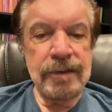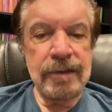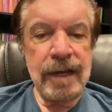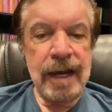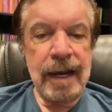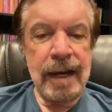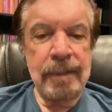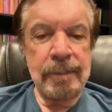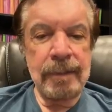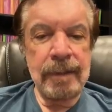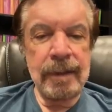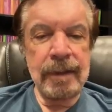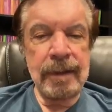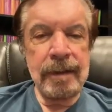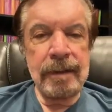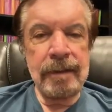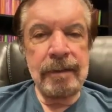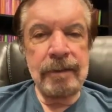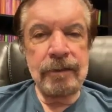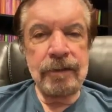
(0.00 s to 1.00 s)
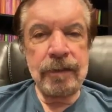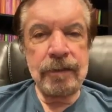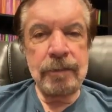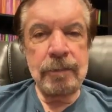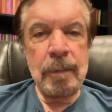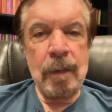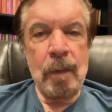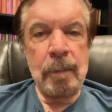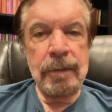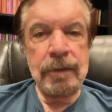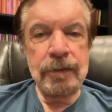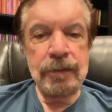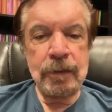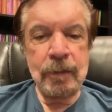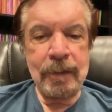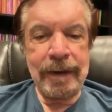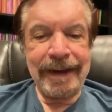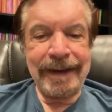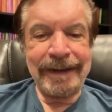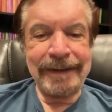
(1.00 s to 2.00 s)
time, just moments
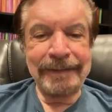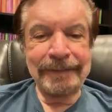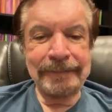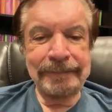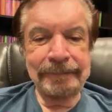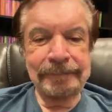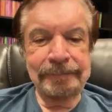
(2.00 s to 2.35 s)
away.